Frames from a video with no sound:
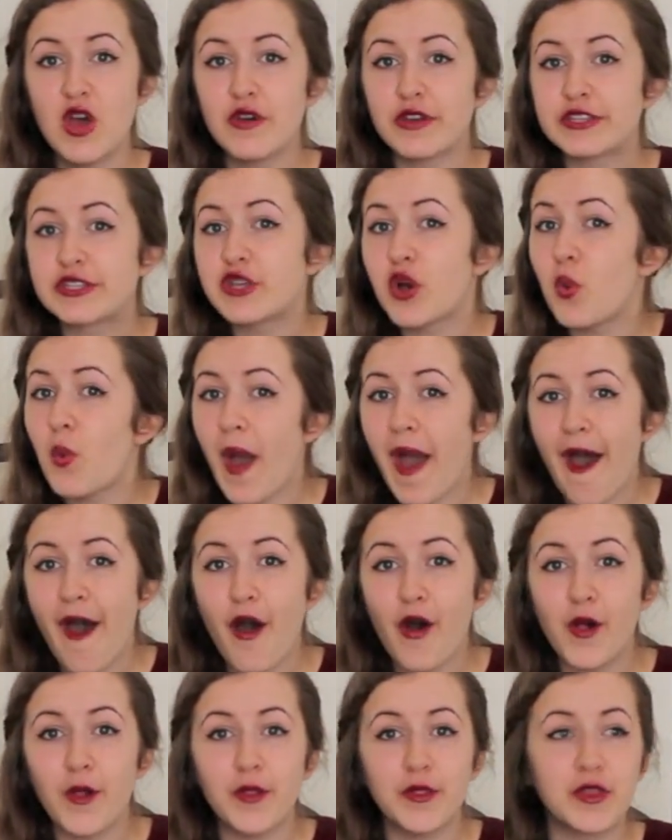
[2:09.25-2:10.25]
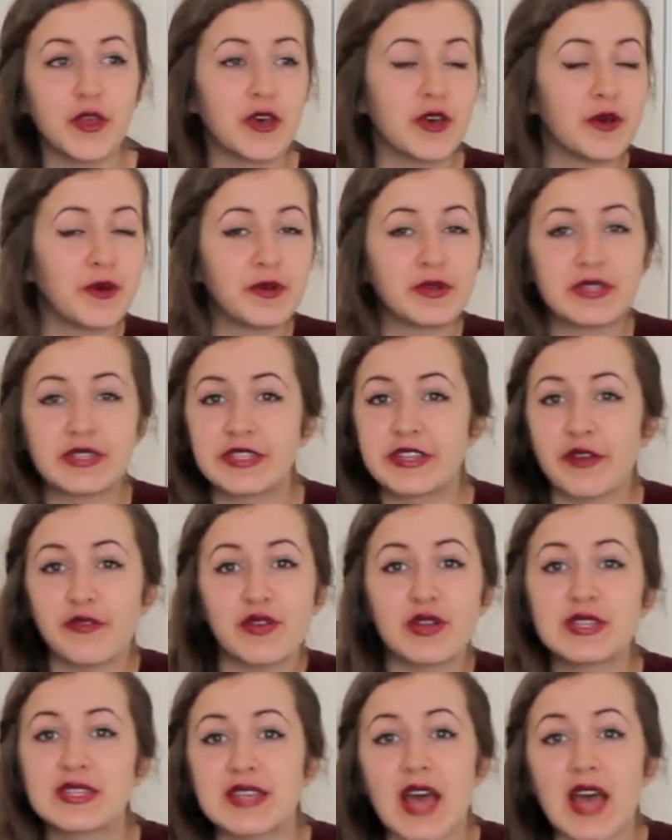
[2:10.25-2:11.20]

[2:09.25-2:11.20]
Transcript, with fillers: So while the different